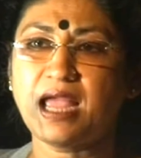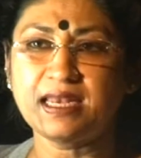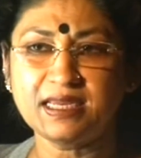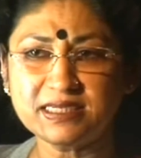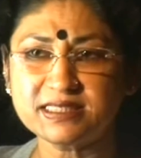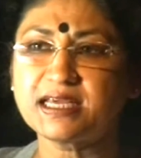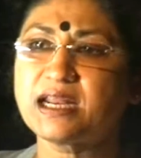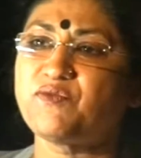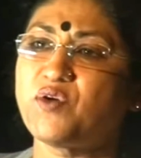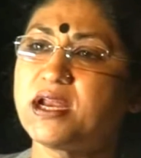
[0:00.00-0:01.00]
And yes,
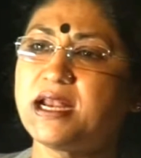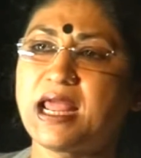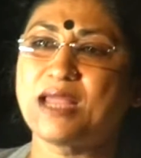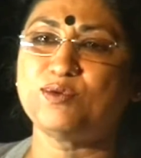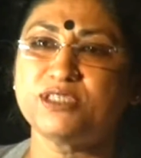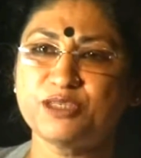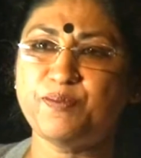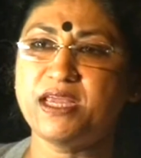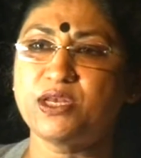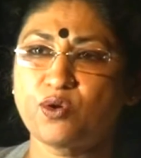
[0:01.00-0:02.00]
there are foreign
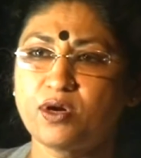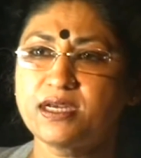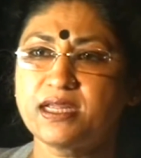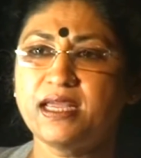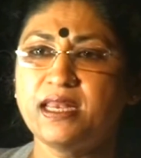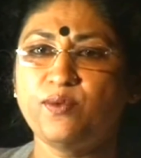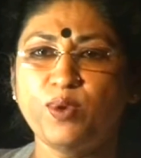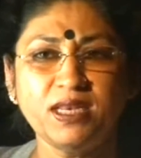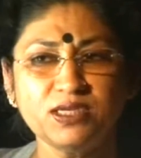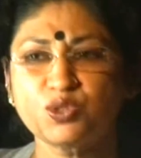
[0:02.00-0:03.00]
languages being taught in
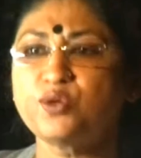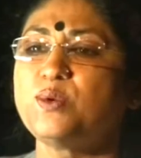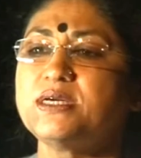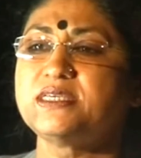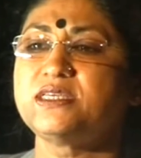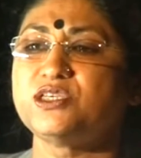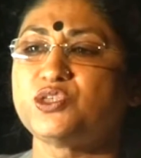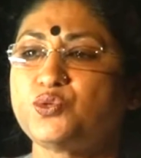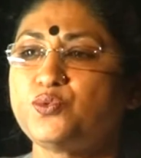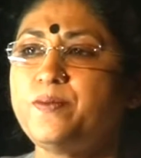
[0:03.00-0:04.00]
various
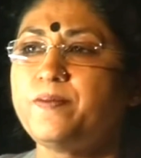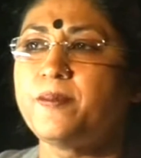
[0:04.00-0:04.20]
universities too.